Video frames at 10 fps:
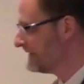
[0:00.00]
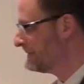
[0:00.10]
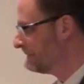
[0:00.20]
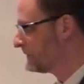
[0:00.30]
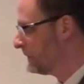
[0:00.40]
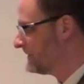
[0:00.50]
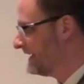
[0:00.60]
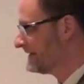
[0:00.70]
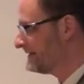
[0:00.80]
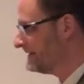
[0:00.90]
of the biblical
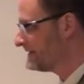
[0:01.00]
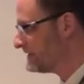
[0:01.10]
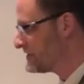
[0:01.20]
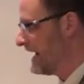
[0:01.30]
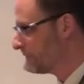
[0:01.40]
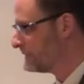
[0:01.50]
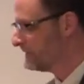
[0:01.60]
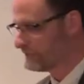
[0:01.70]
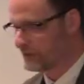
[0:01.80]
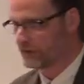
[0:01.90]
text into chapter
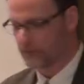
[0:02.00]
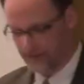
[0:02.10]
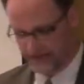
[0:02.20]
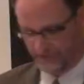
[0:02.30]
and verse was